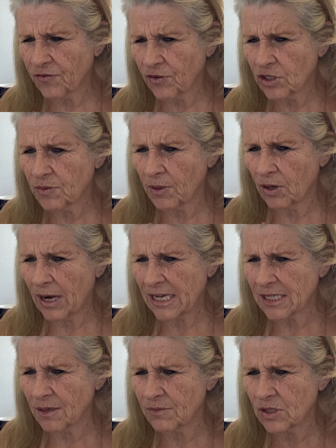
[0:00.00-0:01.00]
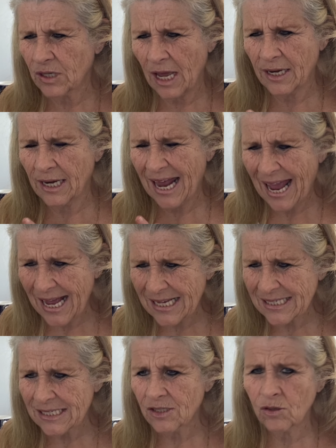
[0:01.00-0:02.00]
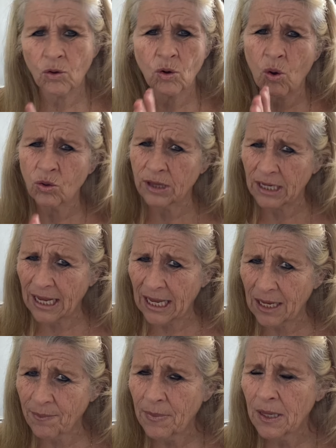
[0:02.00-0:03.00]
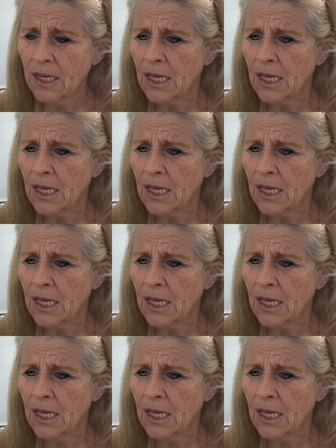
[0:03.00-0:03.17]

First, middle, last name's got an S. Don't hold the name.